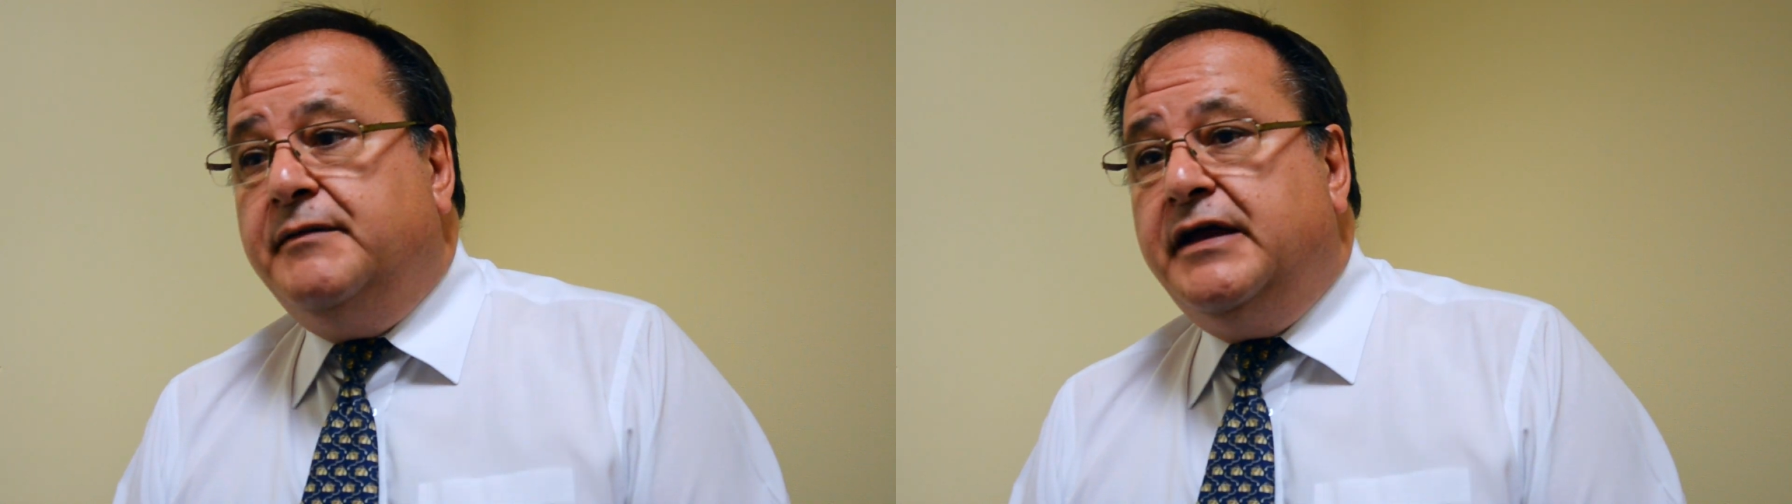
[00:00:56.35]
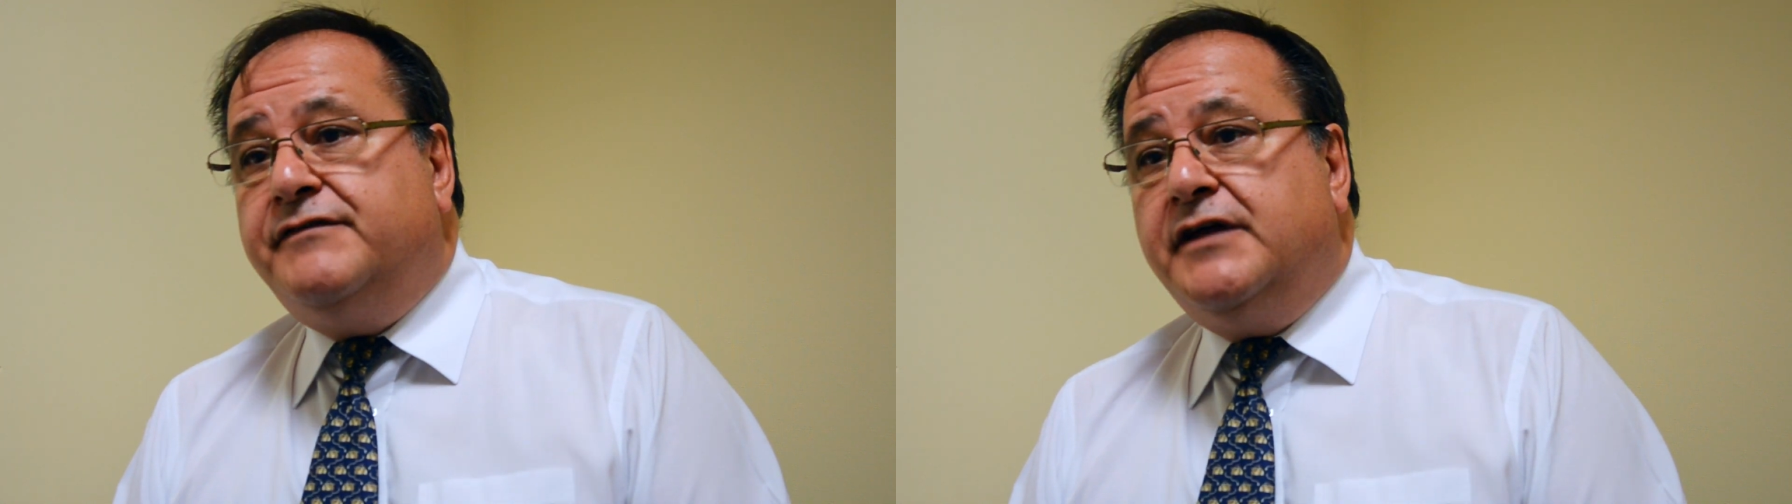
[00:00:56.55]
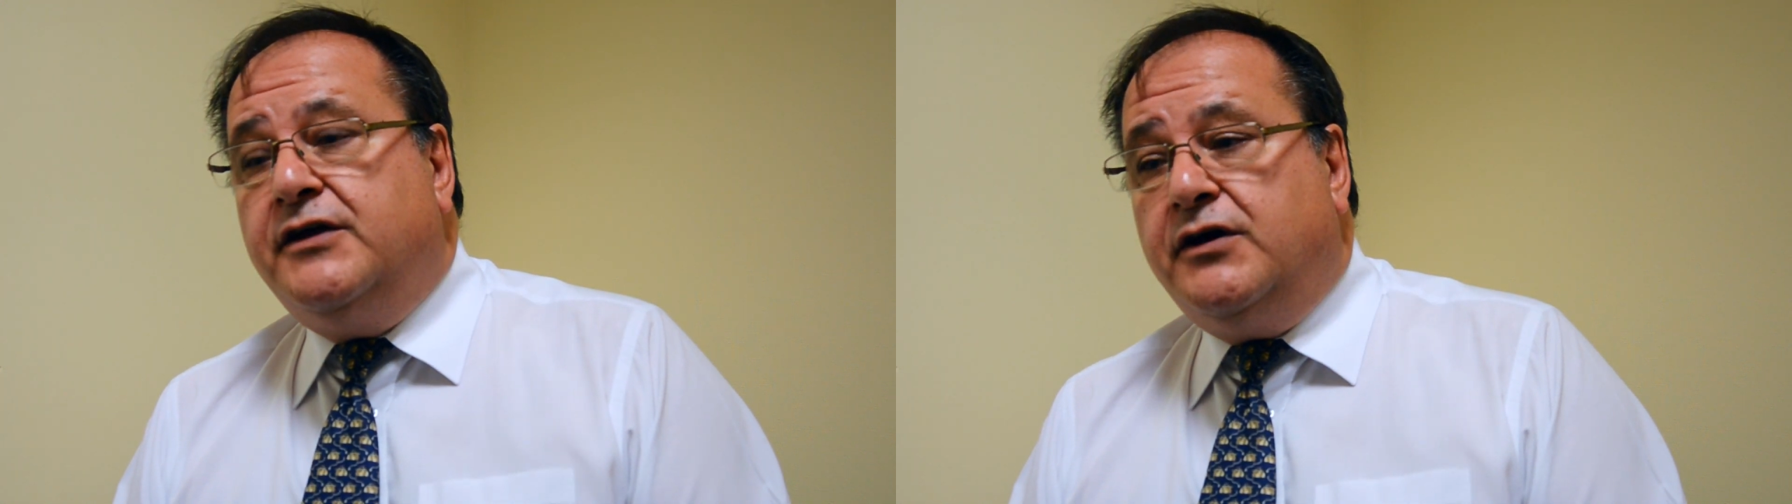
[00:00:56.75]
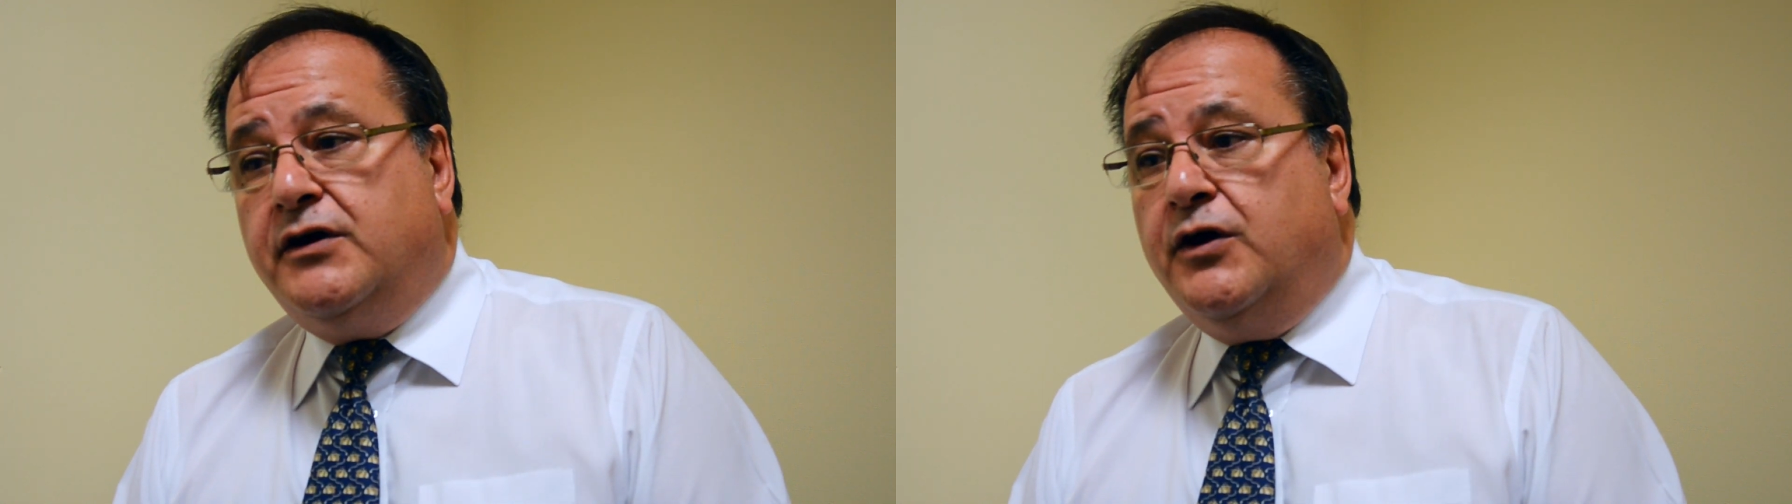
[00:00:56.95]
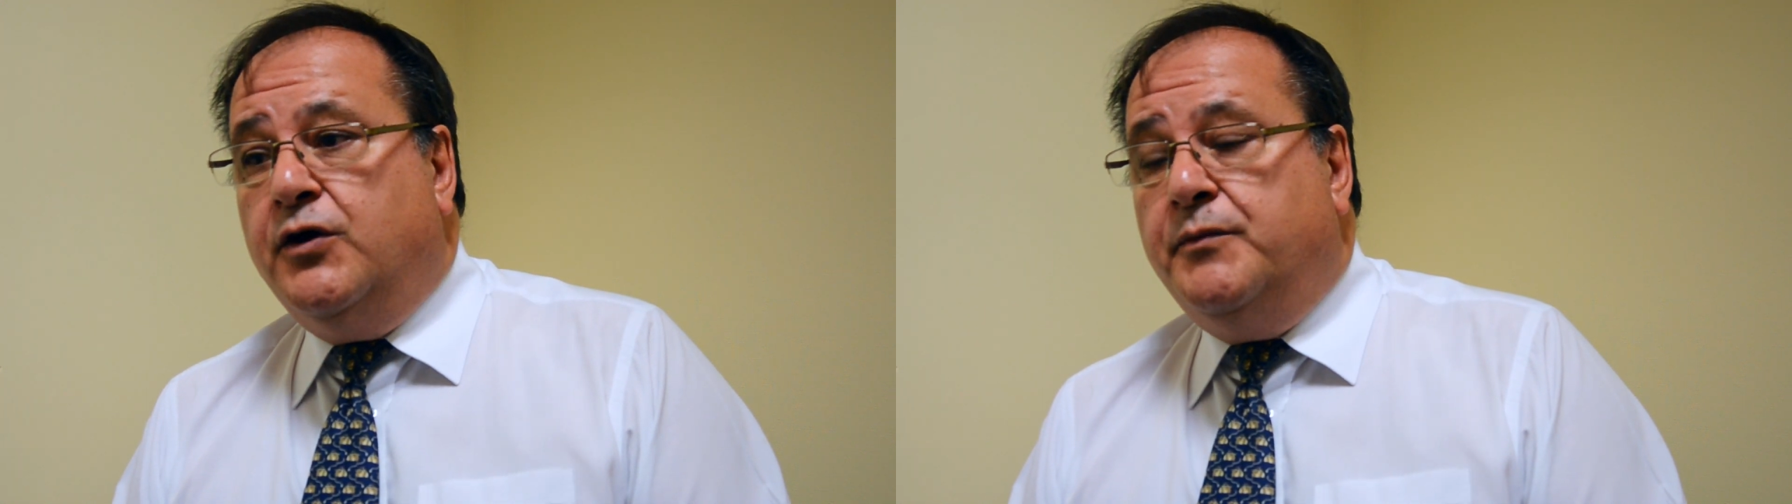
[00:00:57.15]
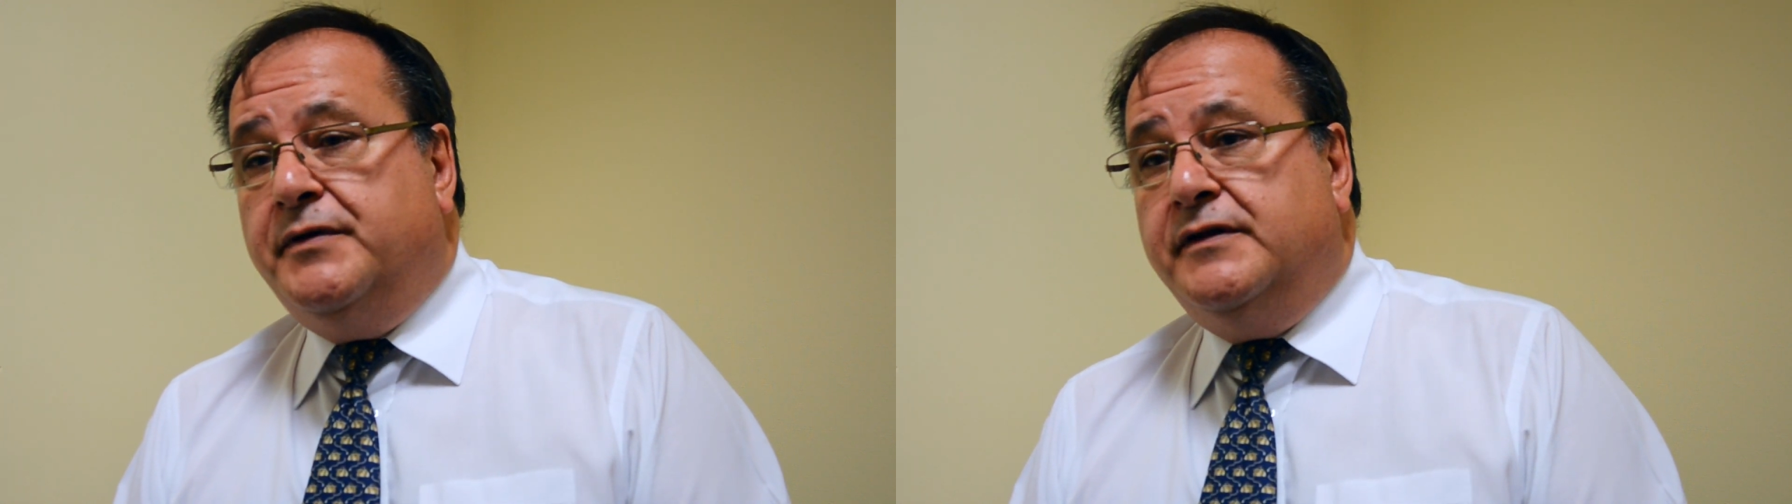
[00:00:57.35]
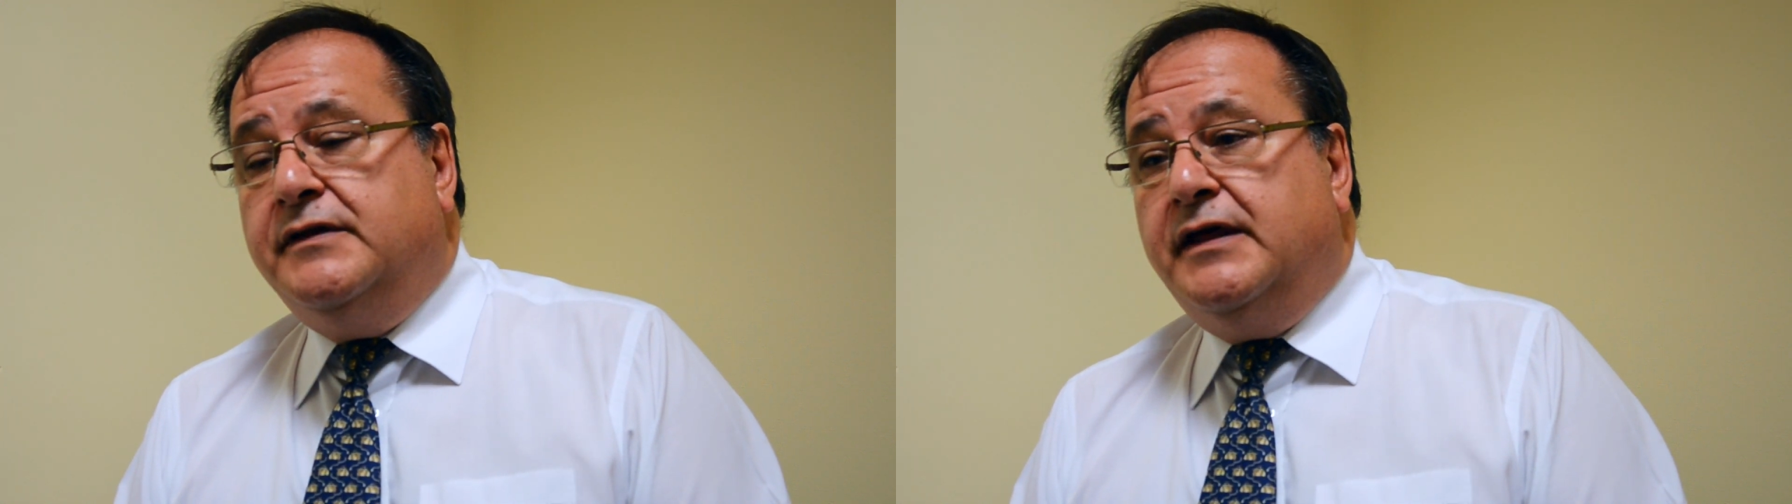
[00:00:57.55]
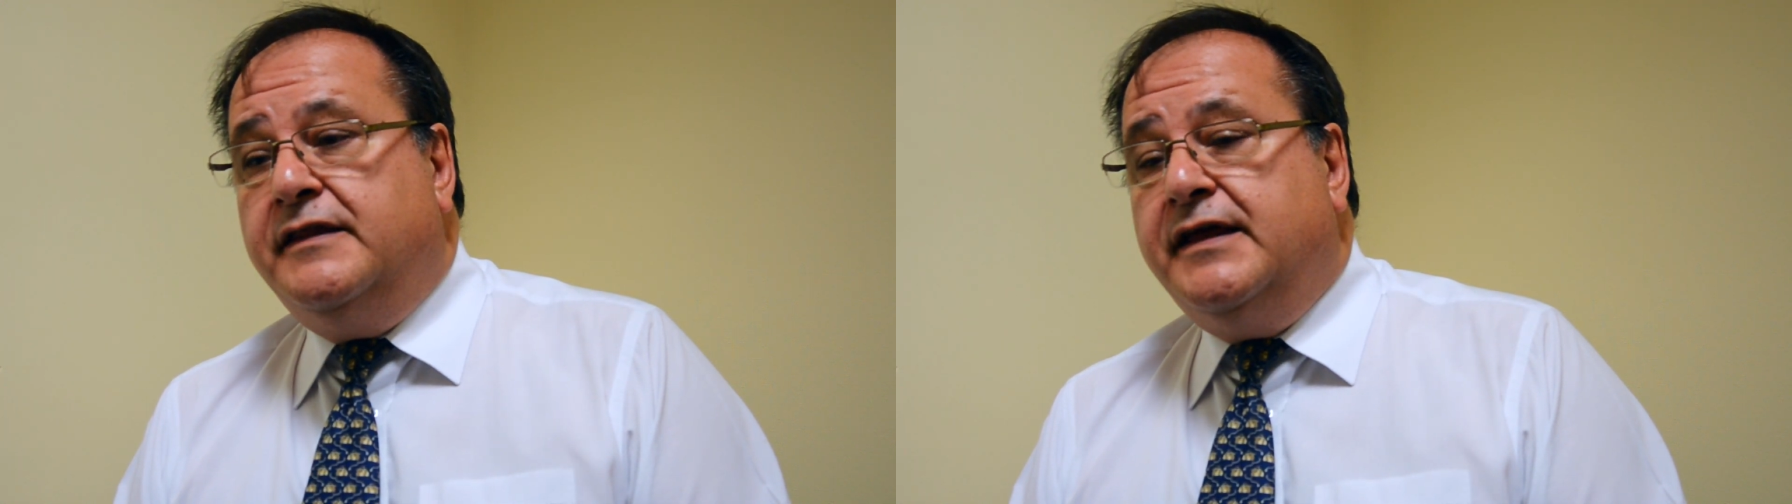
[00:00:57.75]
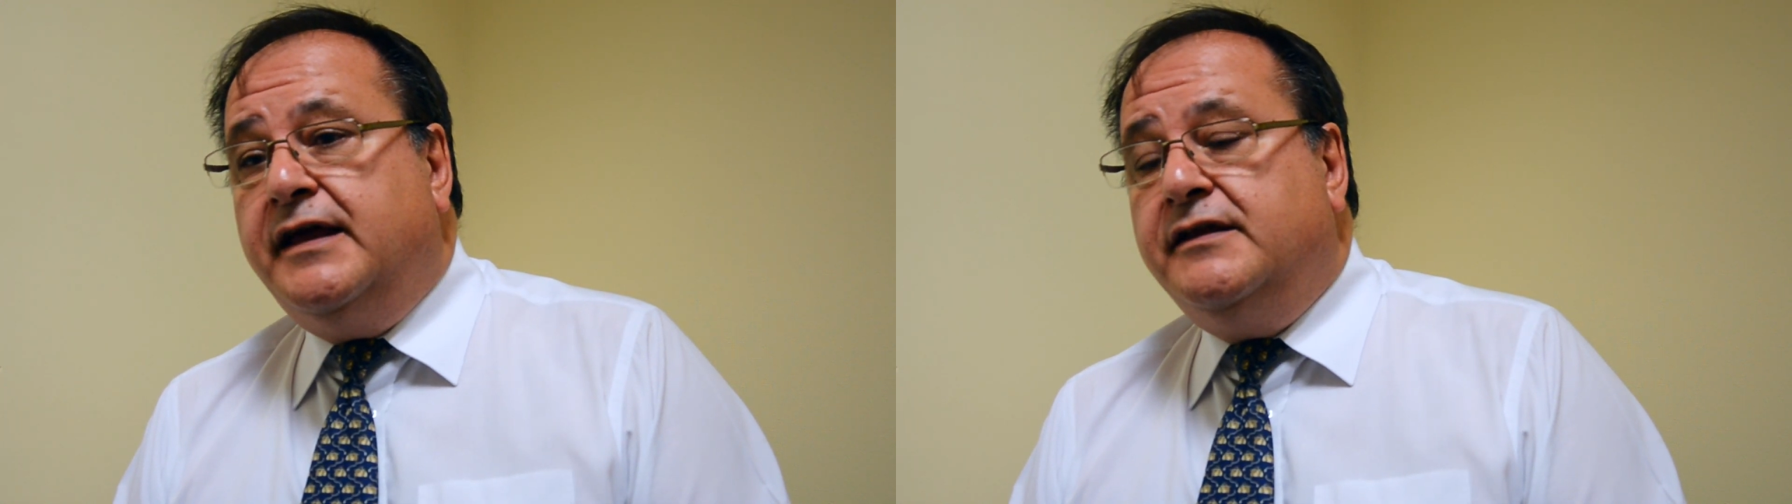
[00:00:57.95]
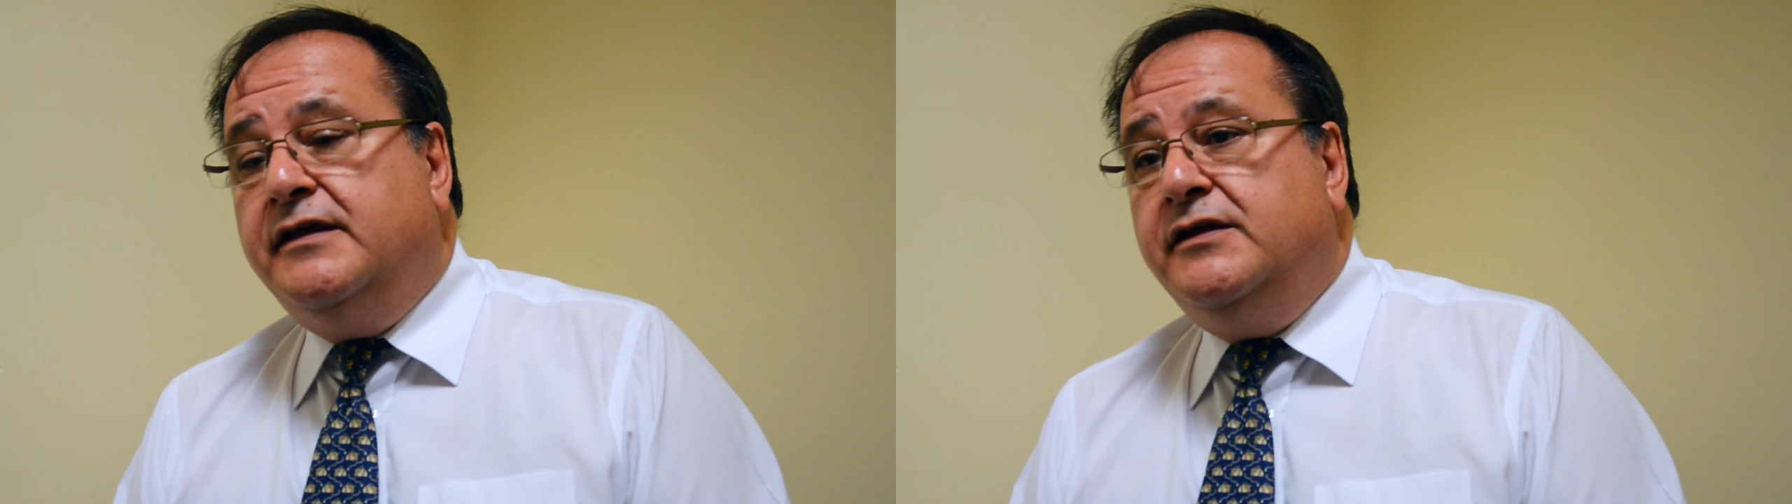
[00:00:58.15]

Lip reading: If they're not open, then